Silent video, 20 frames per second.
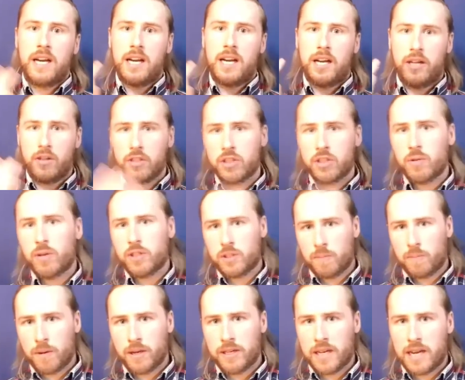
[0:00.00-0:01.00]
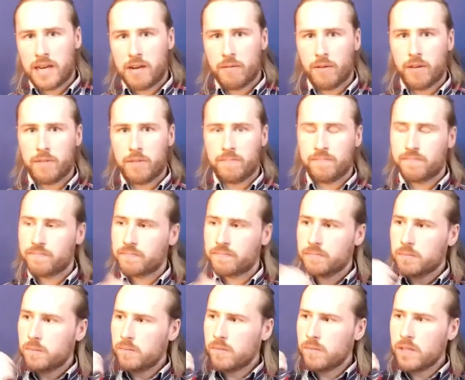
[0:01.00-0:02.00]
I also wanted to point out that
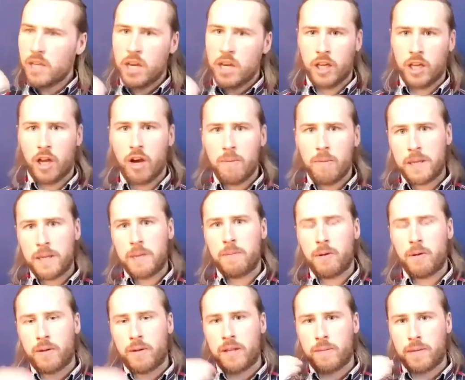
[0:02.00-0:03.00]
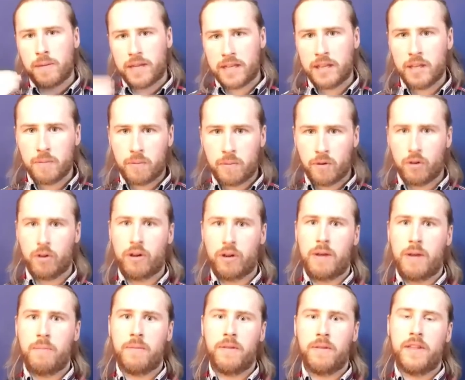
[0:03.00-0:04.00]
a lot of people, when they begin the
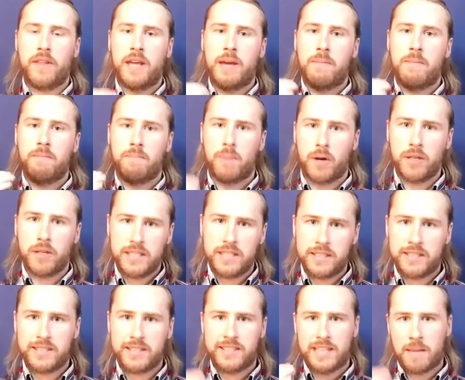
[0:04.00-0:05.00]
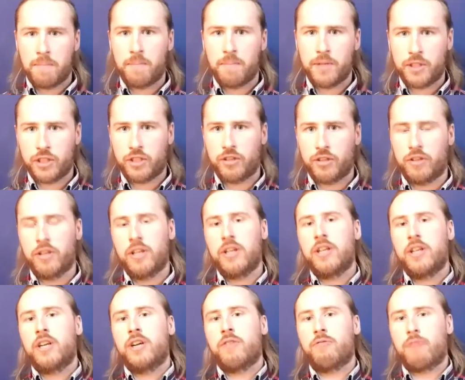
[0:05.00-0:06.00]
program, their body's temperature
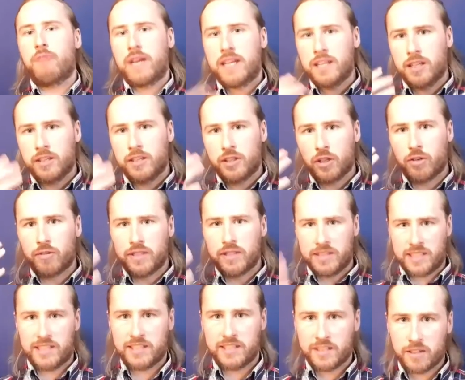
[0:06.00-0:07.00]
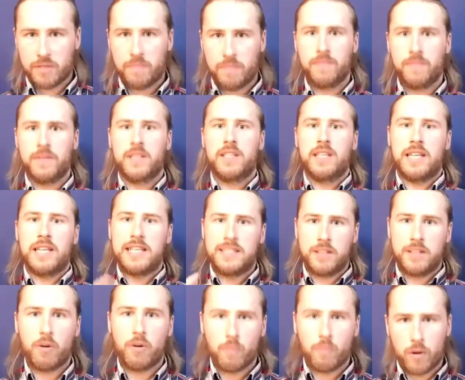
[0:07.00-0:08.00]
regulatory system is
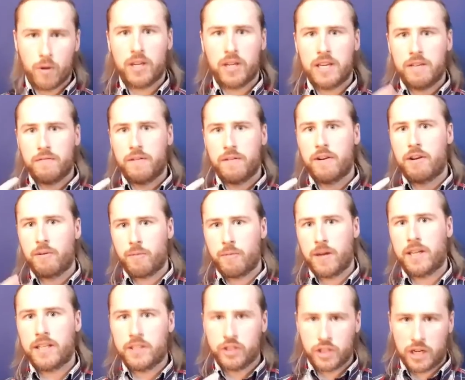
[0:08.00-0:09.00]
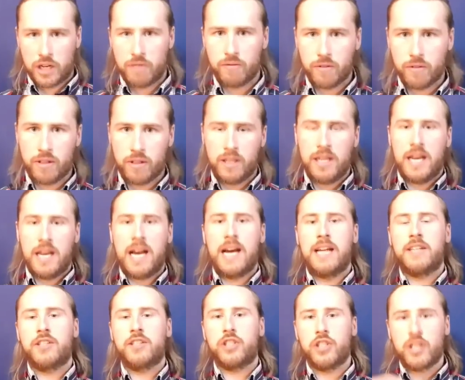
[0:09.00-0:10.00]
not working very well in general.
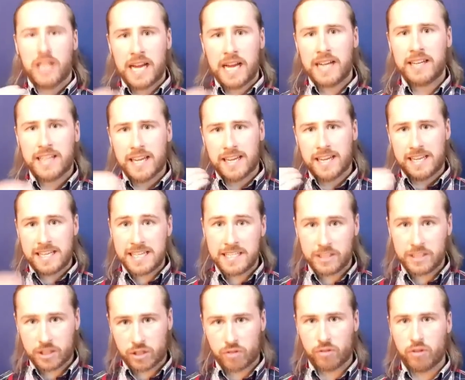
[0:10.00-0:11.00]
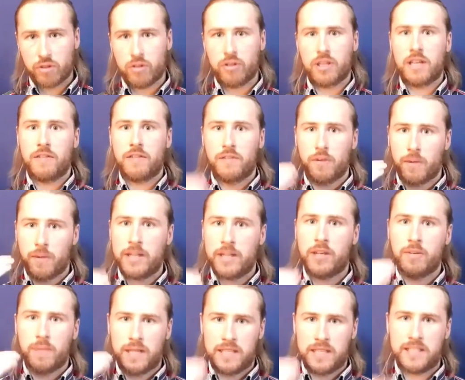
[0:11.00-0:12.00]
And you can get heat stroke if you end
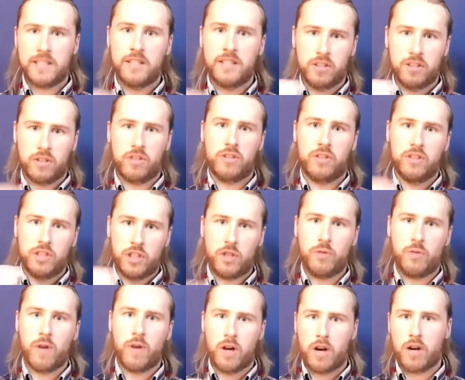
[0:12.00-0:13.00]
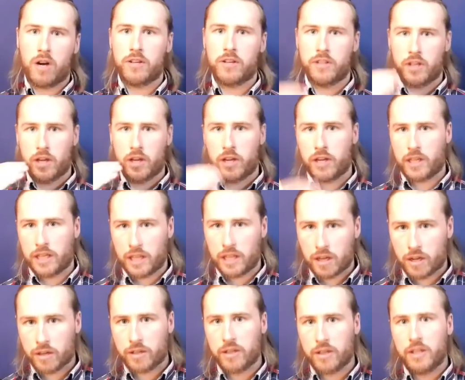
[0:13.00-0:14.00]
up hitting the sauna too hard early
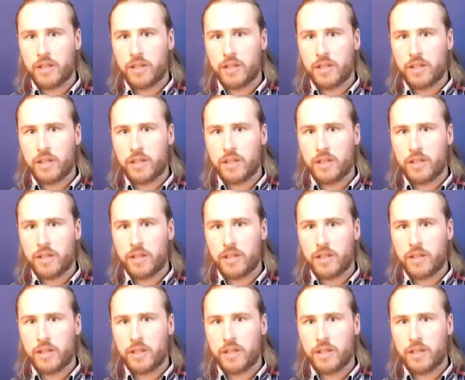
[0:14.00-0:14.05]
on,